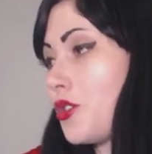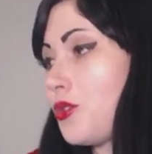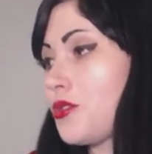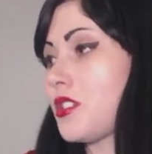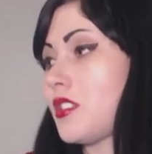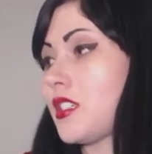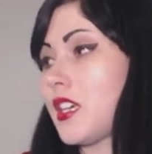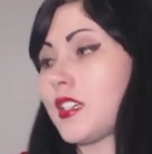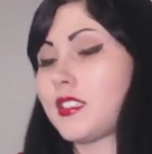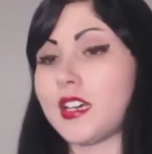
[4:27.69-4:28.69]
you should
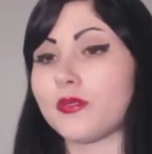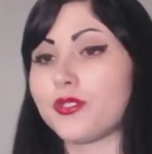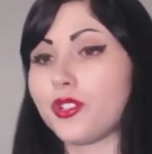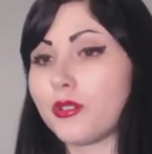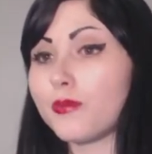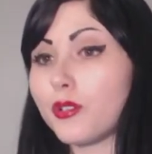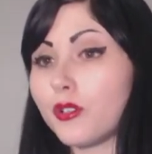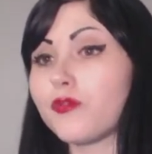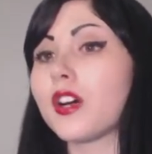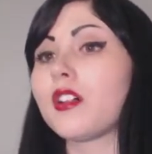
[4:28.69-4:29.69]
take down your
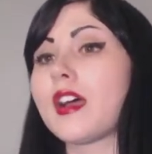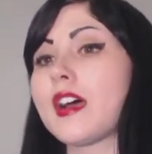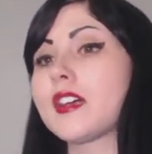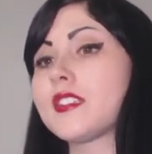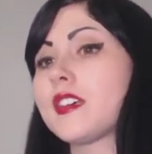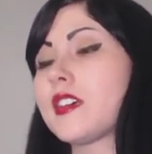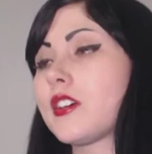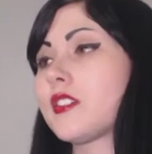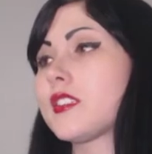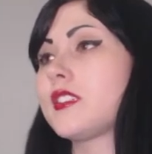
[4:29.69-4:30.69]
profile as a
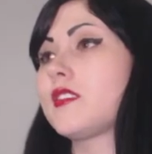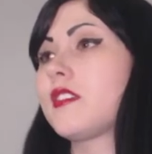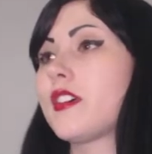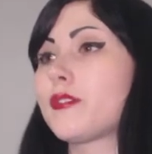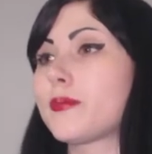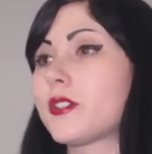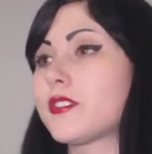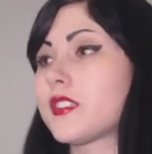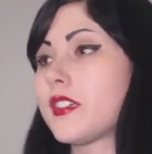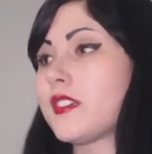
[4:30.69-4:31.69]
courtesy to the other
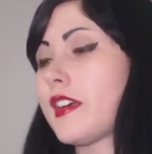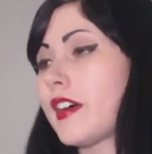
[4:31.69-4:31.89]
person.